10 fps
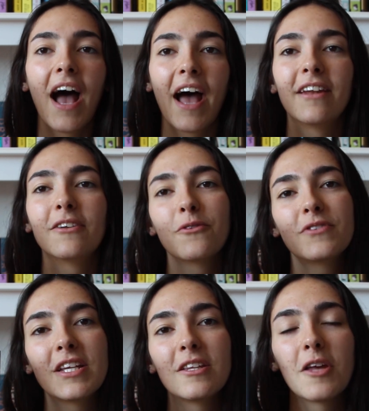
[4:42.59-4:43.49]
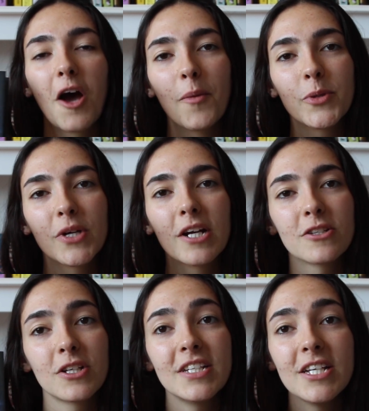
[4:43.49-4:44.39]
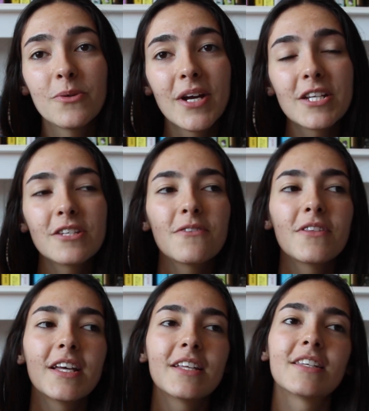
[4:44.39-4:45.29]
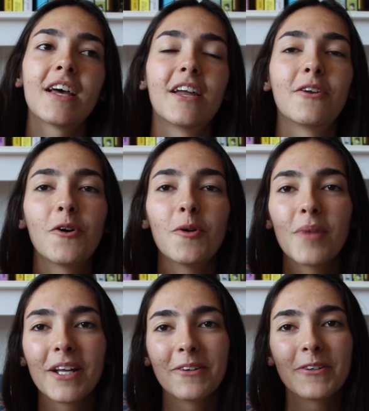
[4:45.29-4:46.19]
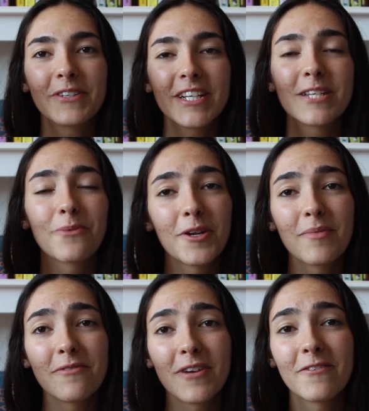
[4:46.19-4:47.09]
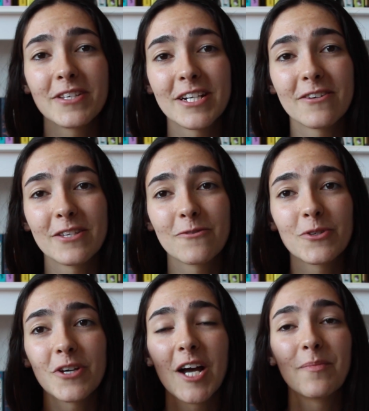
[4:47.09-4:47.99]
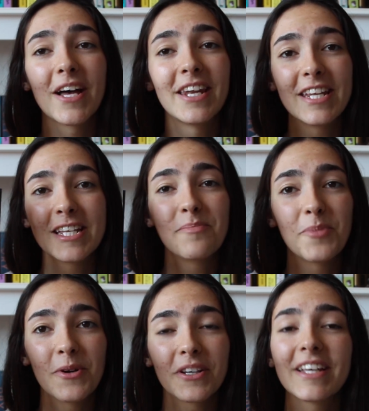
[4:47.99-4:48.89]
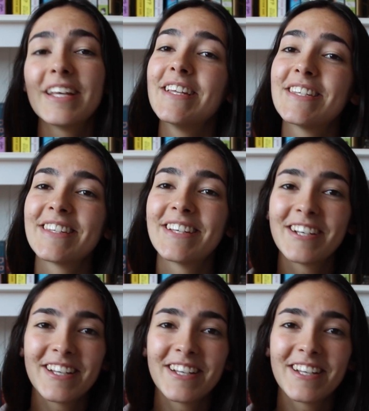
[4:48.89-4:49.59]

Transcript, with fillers: and obviously the heart betrayal is a continuation of this and oh my god it's one of my favorite series of all time and this book is